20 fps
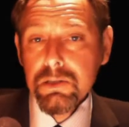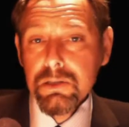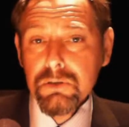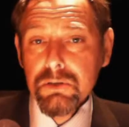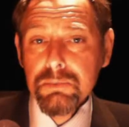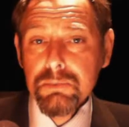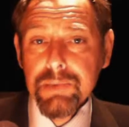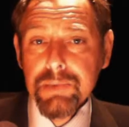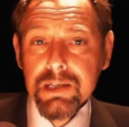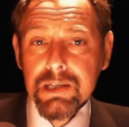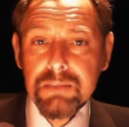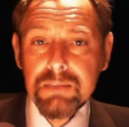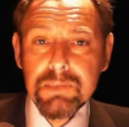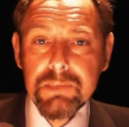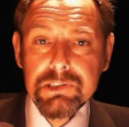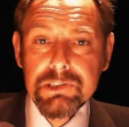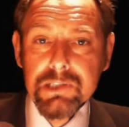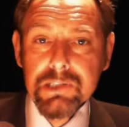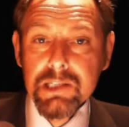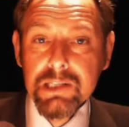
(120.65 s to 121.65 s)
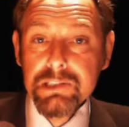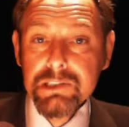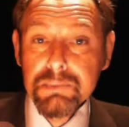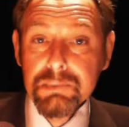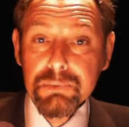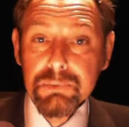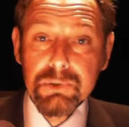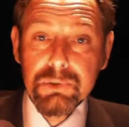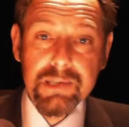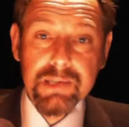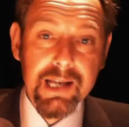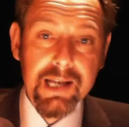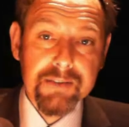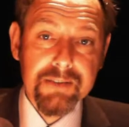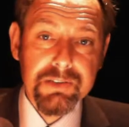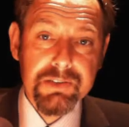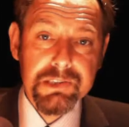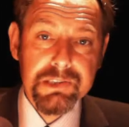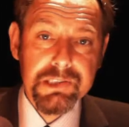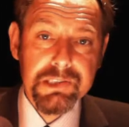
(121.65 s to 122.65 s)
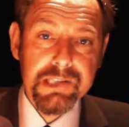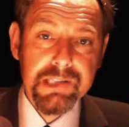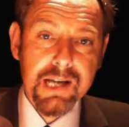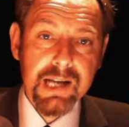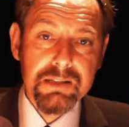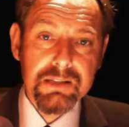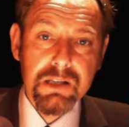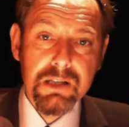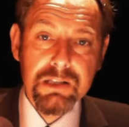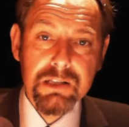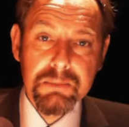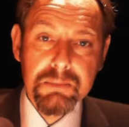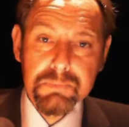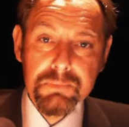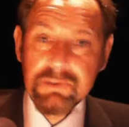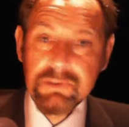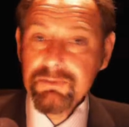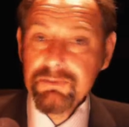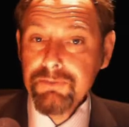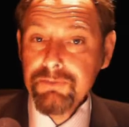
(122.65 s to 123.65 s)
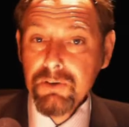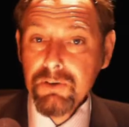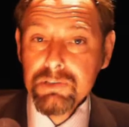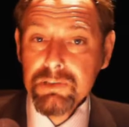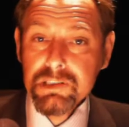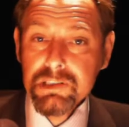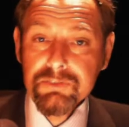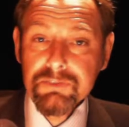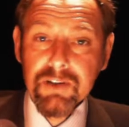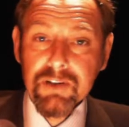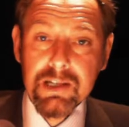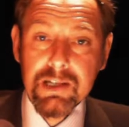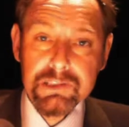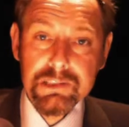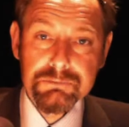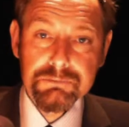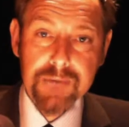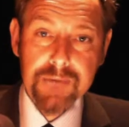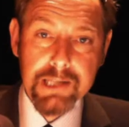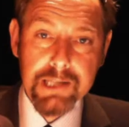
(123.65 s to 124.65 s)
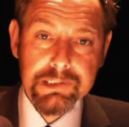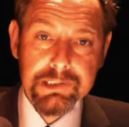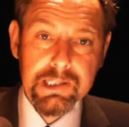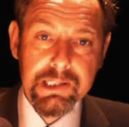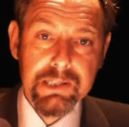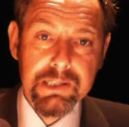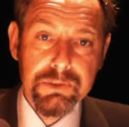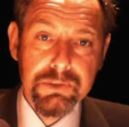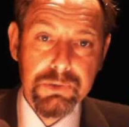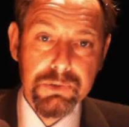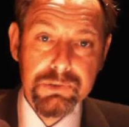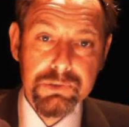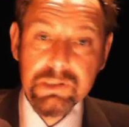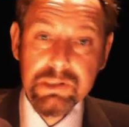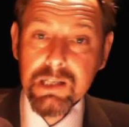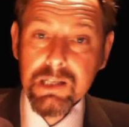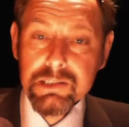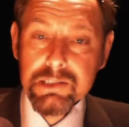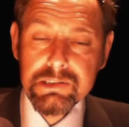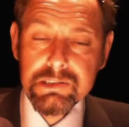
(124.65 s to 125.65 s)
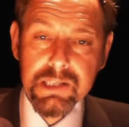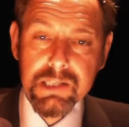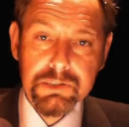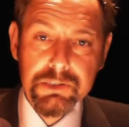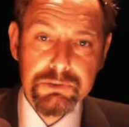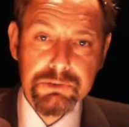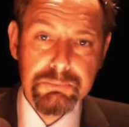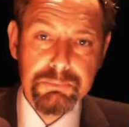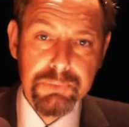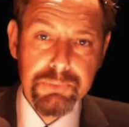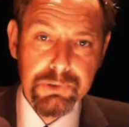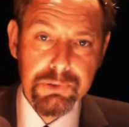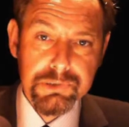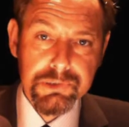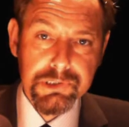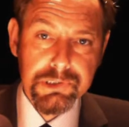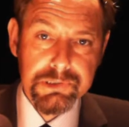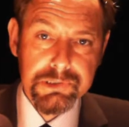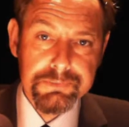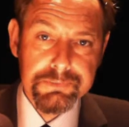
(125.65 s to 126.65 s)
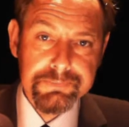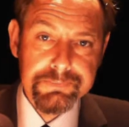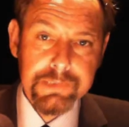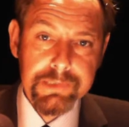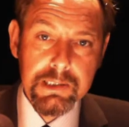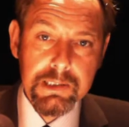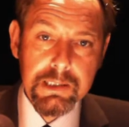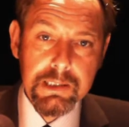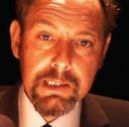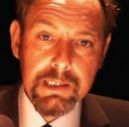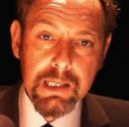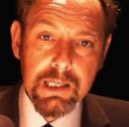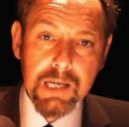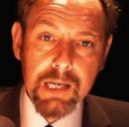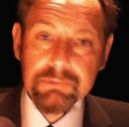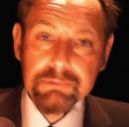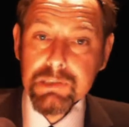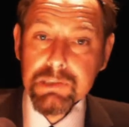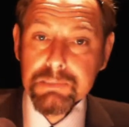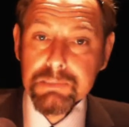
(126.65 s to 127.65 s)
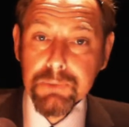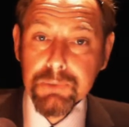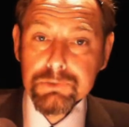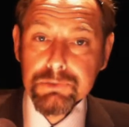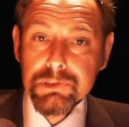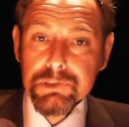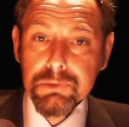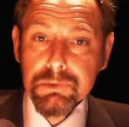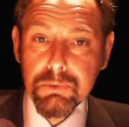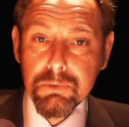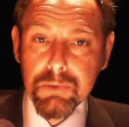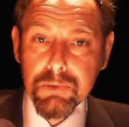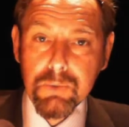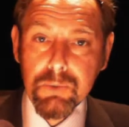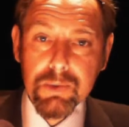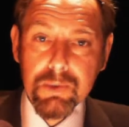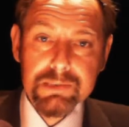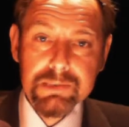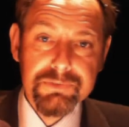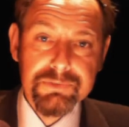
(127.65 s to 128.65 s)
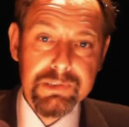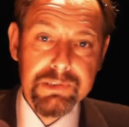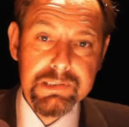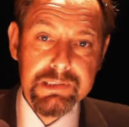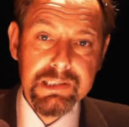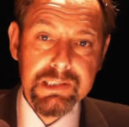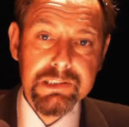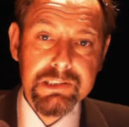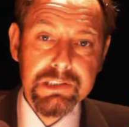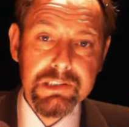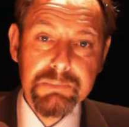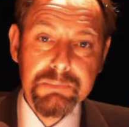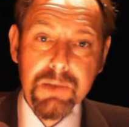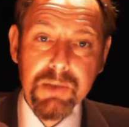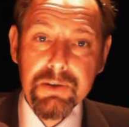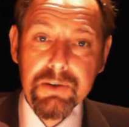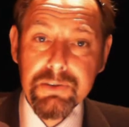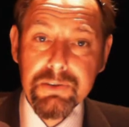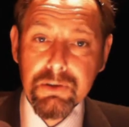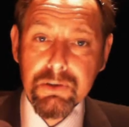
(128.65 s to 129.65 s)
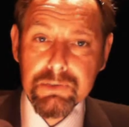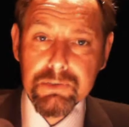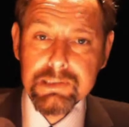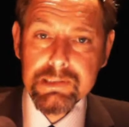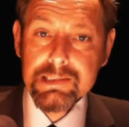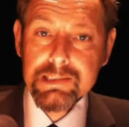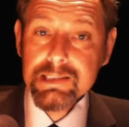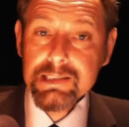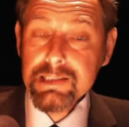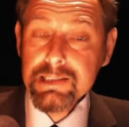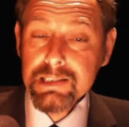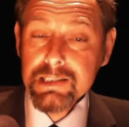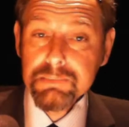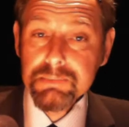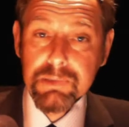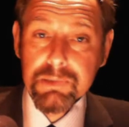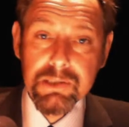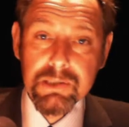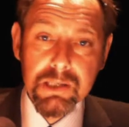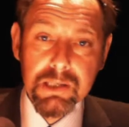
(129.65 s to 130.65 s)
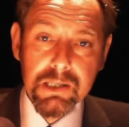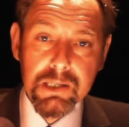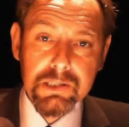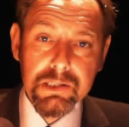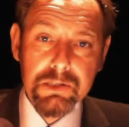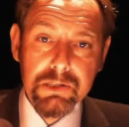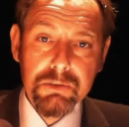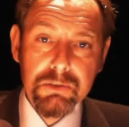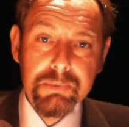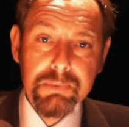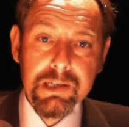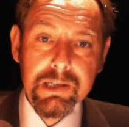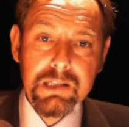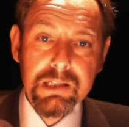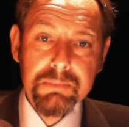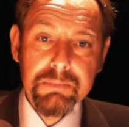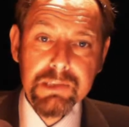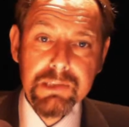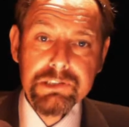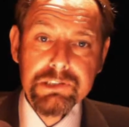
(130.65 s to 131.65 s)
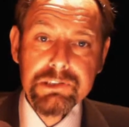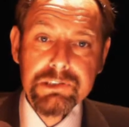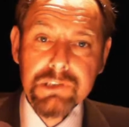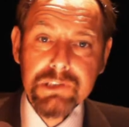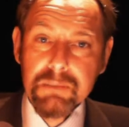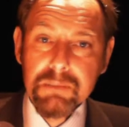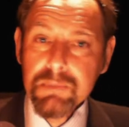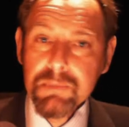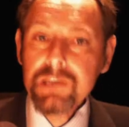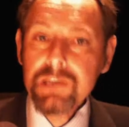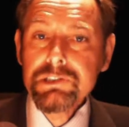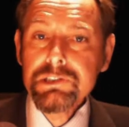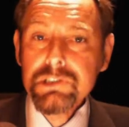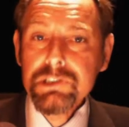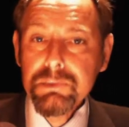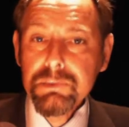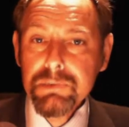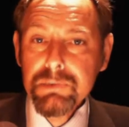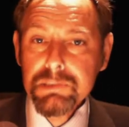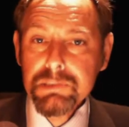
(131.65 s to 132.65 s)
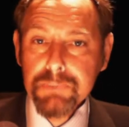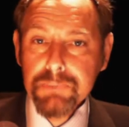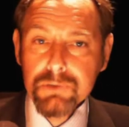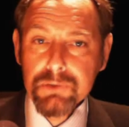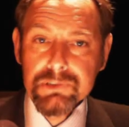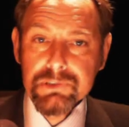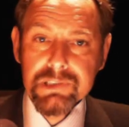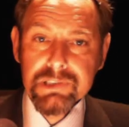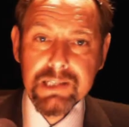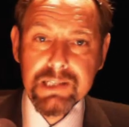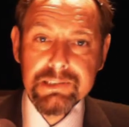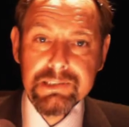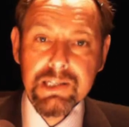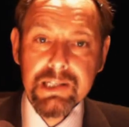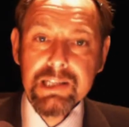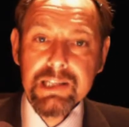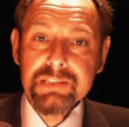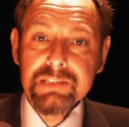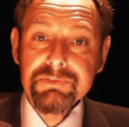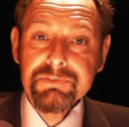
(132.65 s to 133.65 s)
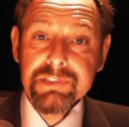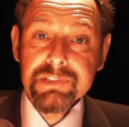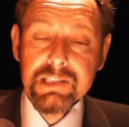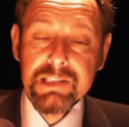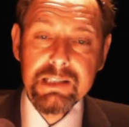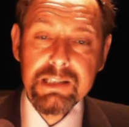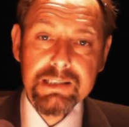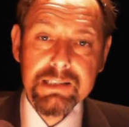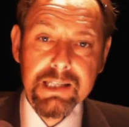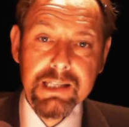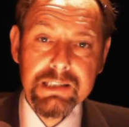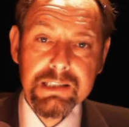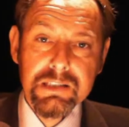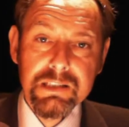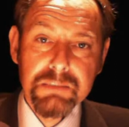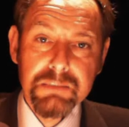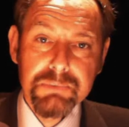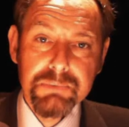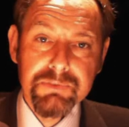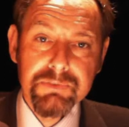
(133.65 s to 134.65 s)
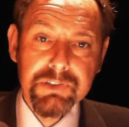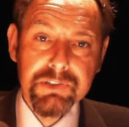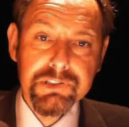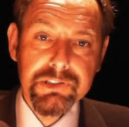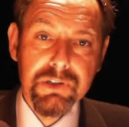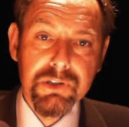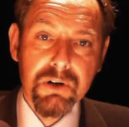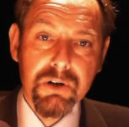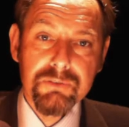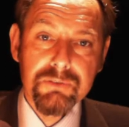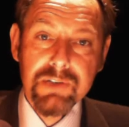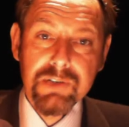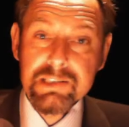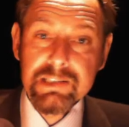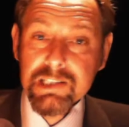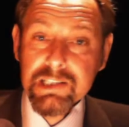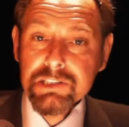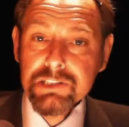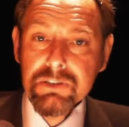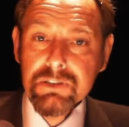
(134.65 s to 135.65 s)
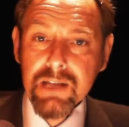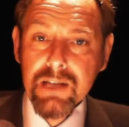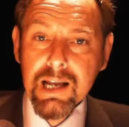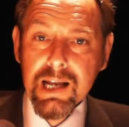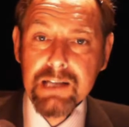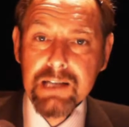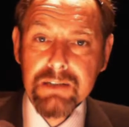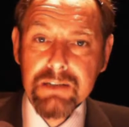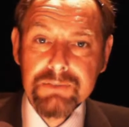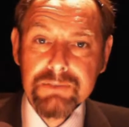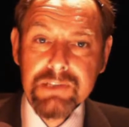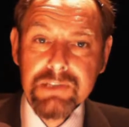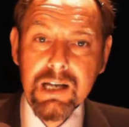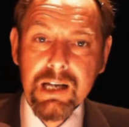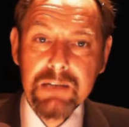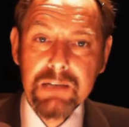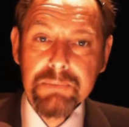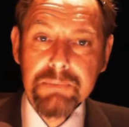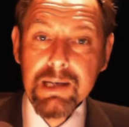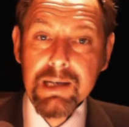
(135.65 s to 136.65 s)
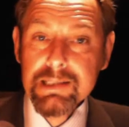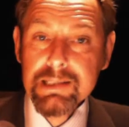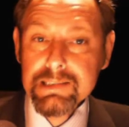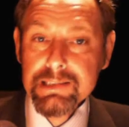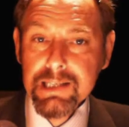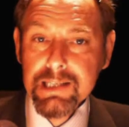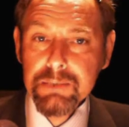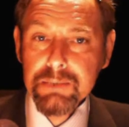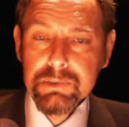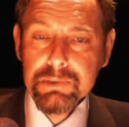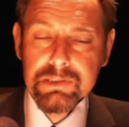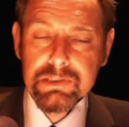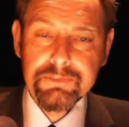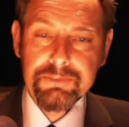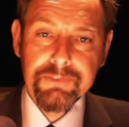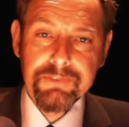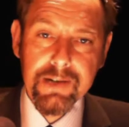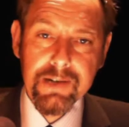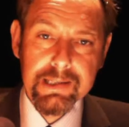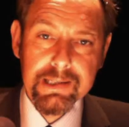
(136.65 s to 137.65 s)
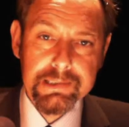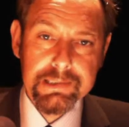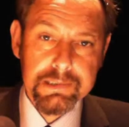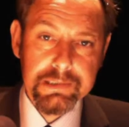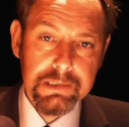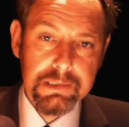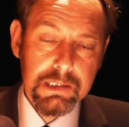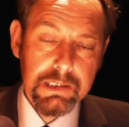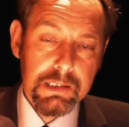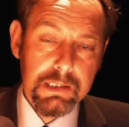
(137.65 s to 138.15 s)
The European Commission is supporting efforts to tackle a number of forest fires raging in northern and central Portugal. In response to a request for assistance by authorities in Lisbon, the European Commission's Emergency Response Centre is facilitating the provision of additional aircraft to help extinguish the fires.